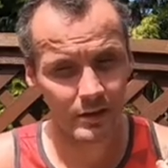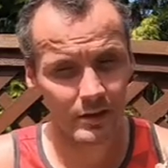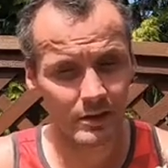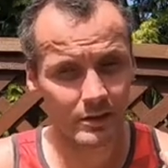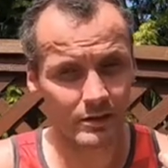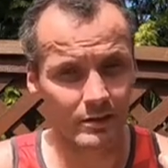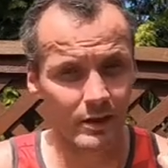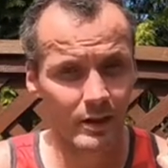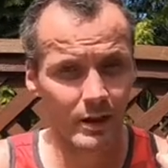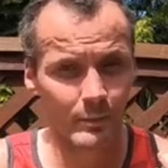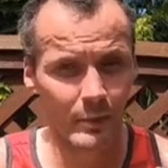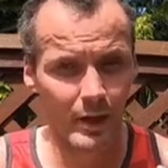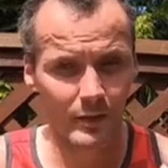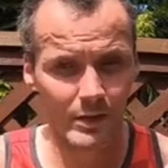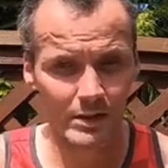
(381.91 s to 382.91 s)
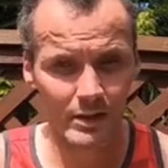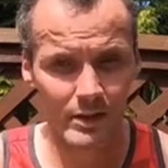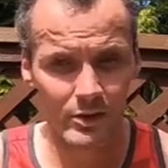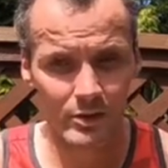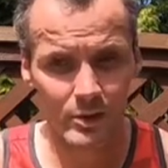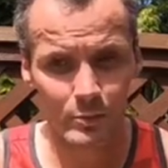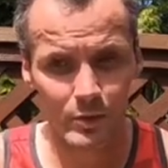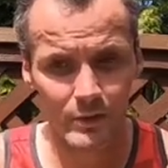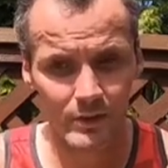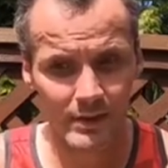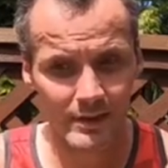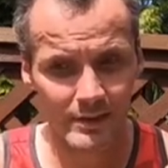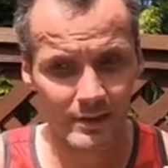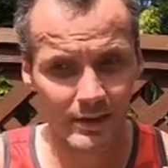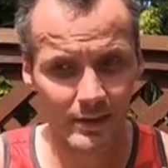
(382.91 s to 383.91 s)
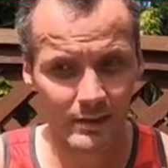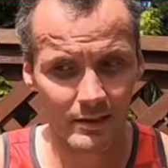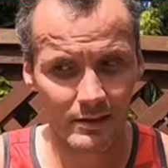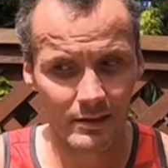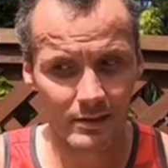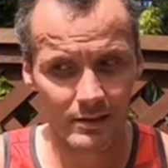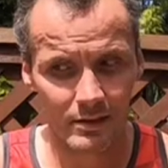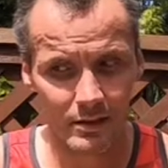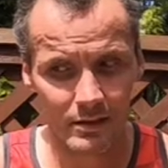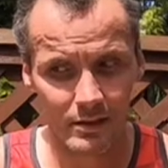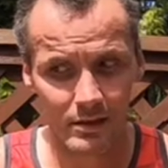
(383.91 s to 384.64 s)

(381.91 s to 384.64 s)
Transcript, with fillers: Um, obviously there are movies that are,